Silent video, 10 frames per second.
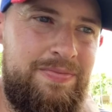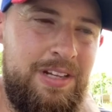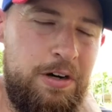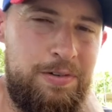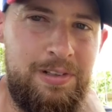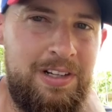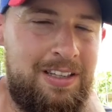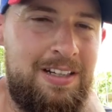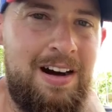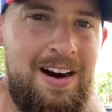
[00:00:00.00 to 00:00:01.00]
overlook
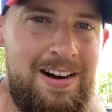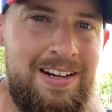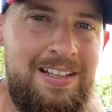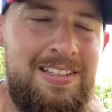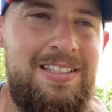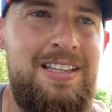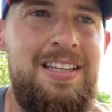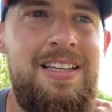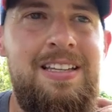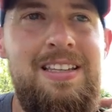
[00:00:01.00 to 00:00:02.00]
the garden and
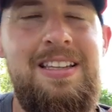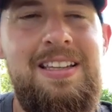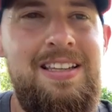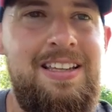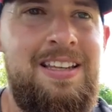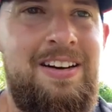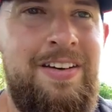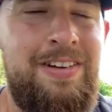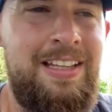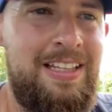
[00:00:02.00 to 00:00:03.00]
see, you know,
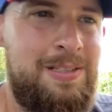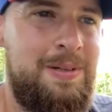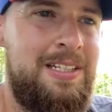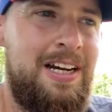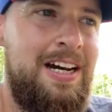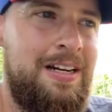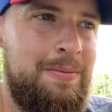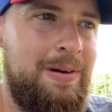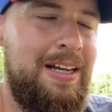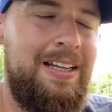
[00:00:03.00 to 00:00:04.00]
everything that's been
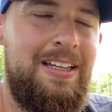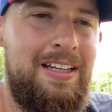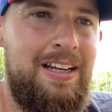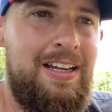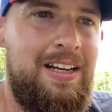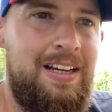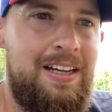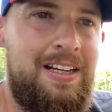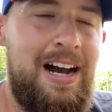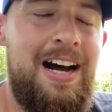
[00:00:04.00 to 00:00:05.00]
done. But
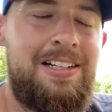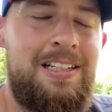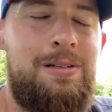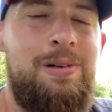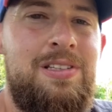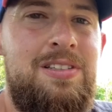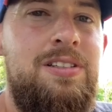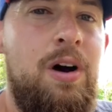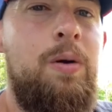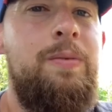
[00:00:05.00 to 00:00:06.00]
gosh, it's been
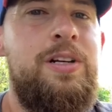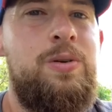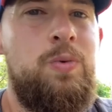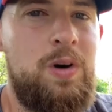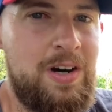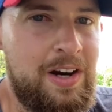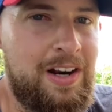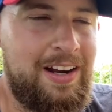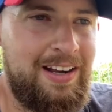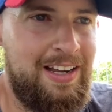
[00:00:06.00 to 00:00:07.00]
so much
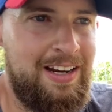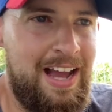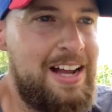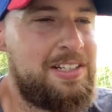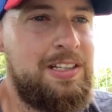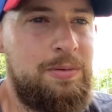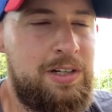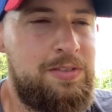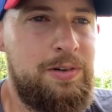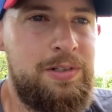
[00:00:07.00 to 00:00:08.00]
work. And Ashley
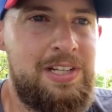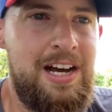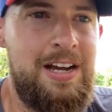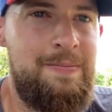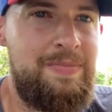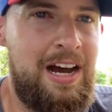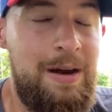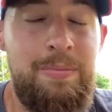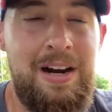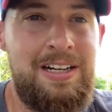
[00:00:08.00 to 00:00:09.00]
works full-time.
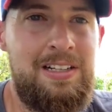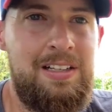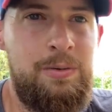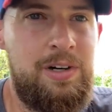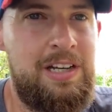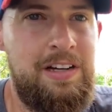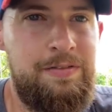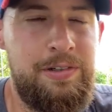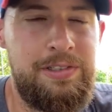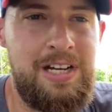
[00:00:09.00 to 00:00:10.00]
I'm practically working
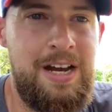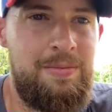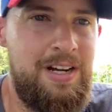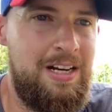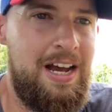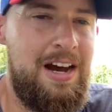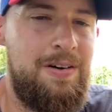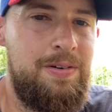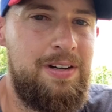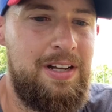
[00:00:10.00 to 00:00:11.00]
full-time right
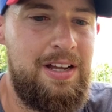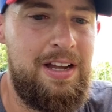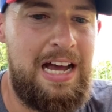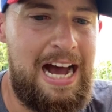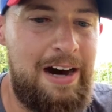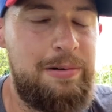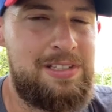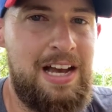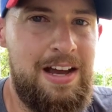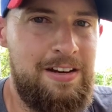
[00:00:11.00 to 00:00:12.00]
now
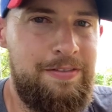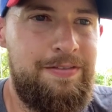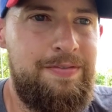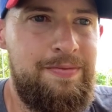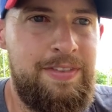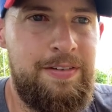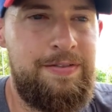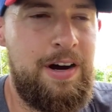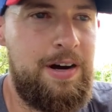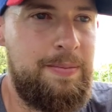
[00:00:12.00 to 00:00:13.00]
outside of the
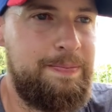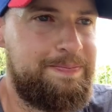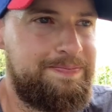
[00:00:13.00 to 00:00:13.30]
farm.